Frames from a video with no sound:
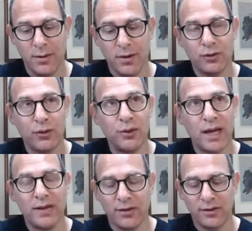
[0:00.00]
So
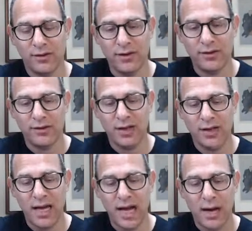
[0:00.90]
that's
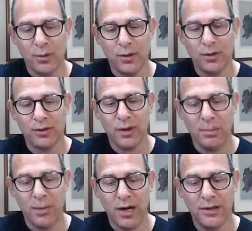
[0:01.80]
16 hours a
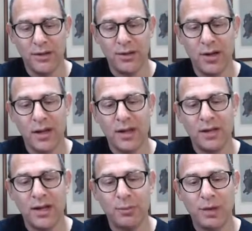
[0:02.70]
month.
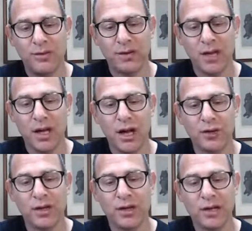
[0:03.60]
That's basically
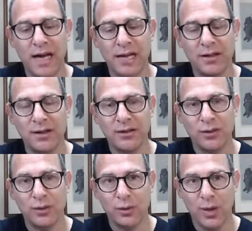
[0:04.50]

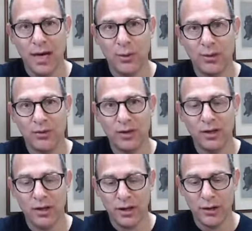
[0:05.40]
192 hours a
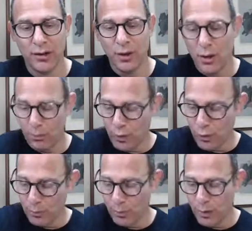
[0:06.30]
year
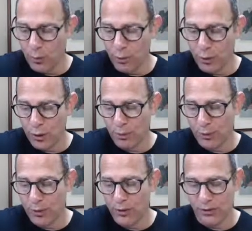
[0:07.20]
per
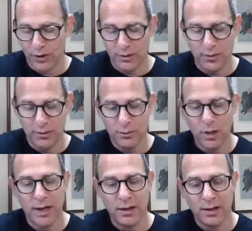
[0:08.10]
person,
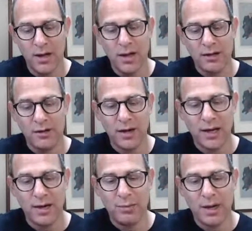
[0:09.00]
right?
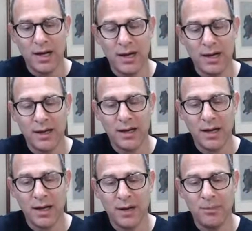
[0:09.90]
Divided
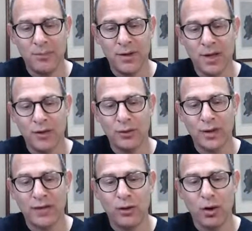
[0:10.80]
by, so
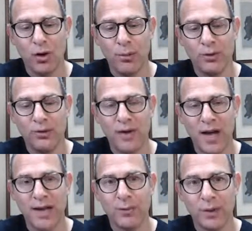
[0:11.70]
that's almost
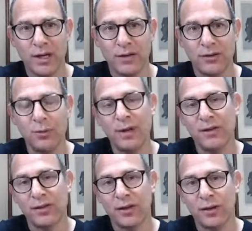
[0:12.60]
5 weeks. So
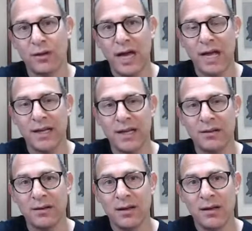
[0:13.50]
basically you're
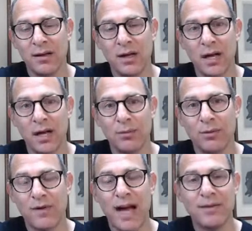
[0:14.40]
adding
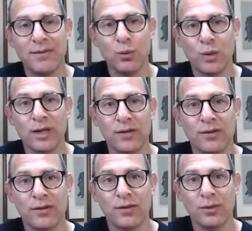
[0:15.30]
5
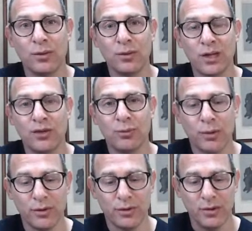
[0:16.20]
weeks to each
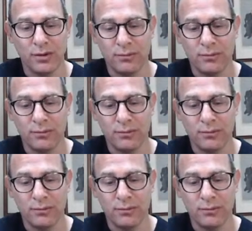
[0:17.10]
person.